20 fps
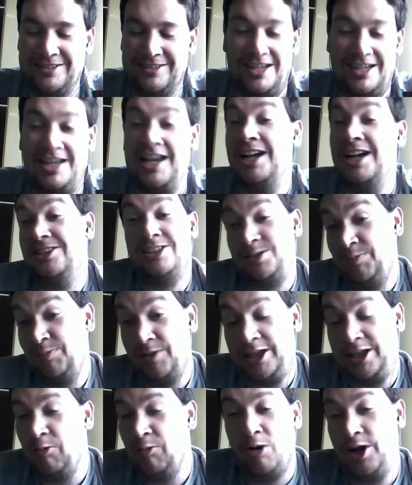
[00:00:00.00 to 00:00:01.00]
He actually just
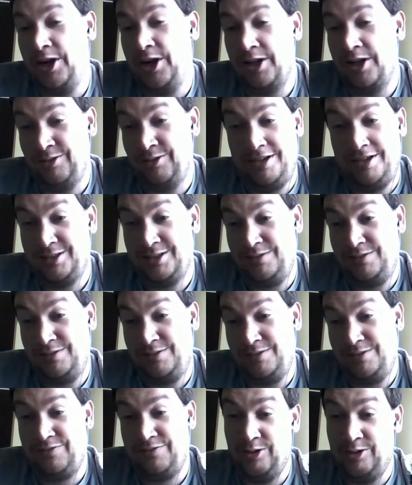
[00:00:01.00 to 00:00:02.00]
really won in
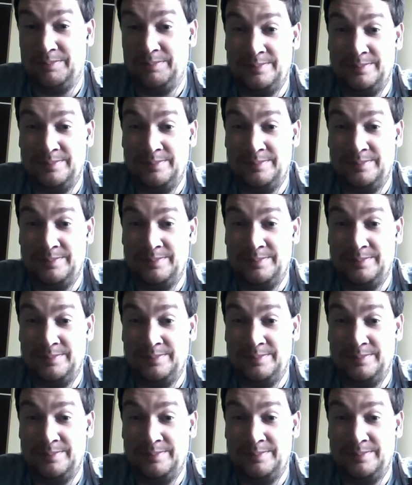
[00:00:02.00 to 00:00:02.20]
2004.